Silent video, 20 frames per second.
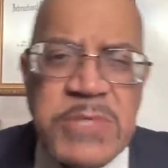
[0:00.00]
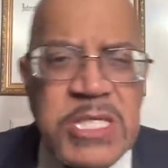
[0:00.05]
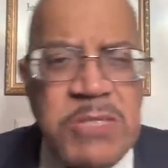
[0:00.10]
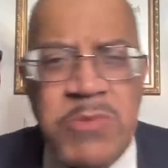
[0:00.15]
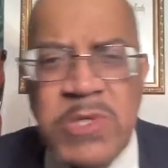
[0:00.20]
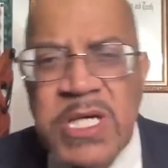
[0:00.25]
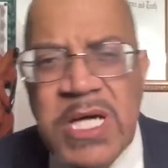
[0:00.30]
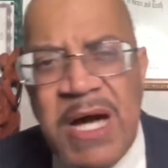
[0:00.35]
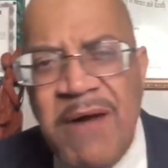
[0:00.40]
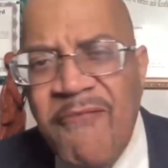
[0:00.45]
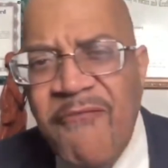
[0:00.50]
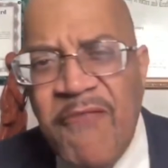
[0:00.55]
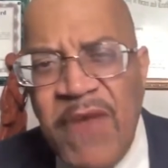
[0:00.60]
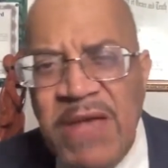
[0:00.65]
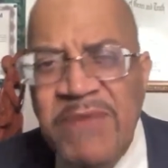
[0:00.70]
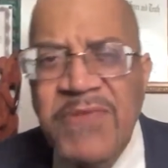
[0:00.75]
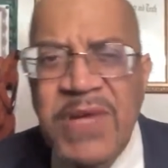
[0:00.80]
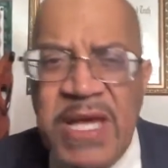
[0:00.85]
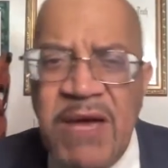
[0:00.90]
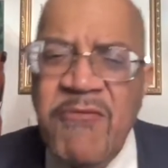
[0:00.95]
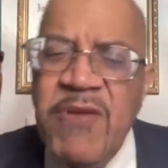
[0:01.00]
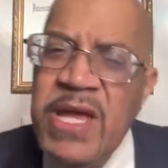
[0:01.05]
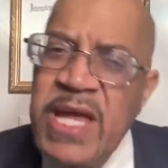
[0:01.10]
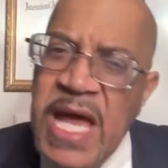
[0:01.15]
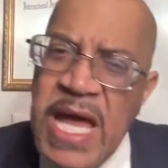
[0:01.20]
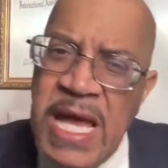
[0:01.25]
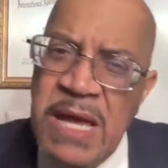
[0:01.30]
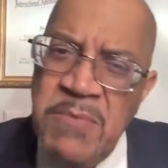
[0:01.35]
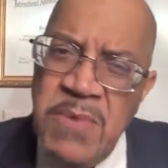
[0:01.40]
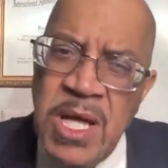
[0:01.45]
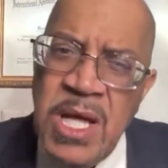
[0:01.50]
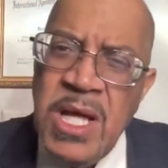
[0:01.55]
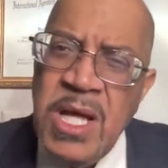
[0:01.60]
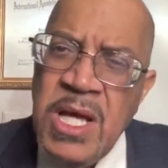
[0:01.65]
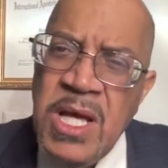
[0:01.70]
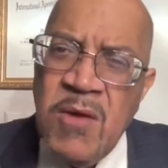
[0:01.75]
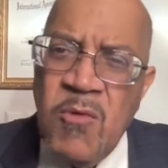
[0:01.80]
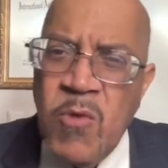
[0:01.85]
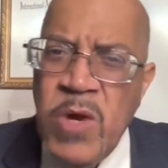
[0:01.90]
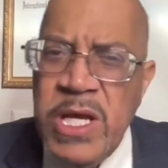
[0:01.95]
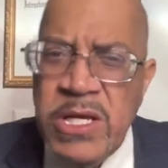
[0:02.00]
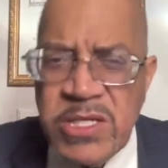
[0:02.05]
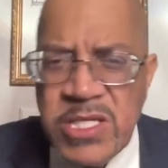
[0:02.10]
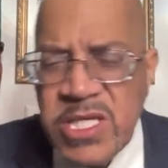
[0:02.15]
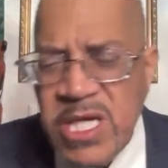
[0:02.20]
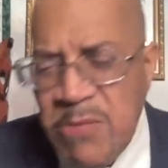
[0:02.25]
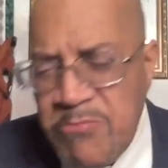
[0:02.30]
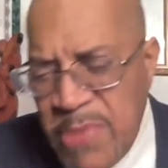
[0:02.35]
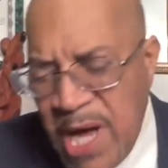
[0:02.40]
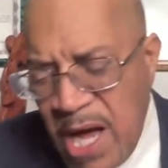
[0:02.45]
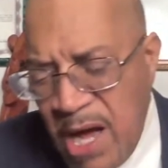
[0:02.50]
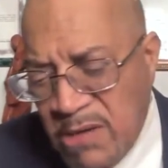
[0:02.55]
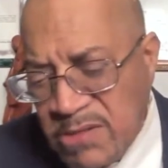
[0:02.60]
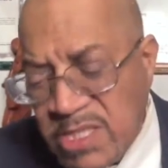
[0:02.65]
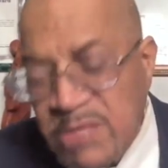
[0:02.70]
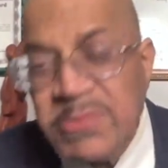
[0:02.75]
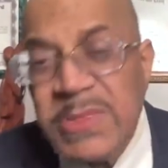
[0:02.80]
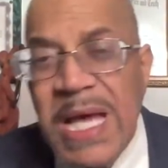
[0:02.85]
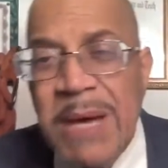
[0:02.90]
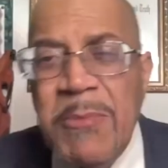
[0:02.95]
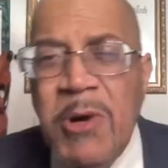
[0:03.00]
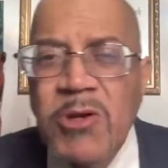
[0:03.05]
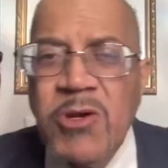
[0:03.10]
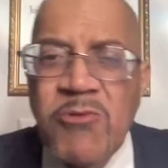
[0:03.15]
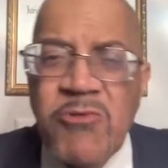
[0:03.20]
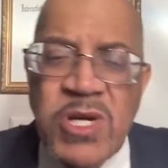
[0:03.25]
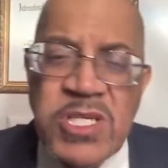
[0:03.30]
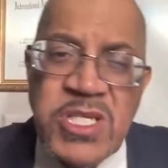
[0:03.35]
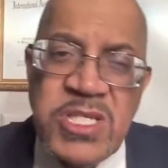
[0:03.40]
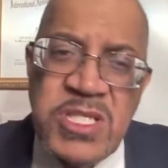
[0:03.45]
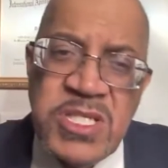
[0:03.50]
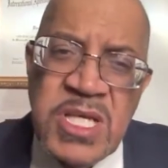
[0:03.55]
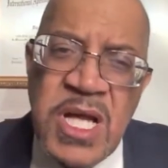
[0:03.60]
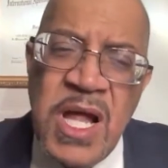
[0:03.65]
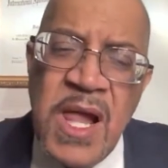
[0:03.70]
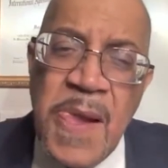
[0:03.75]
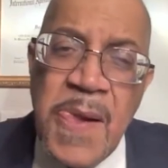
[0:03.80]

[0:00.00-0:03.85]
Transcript: She would come faithfully every game, wheelchair bound, sometimes on crutches,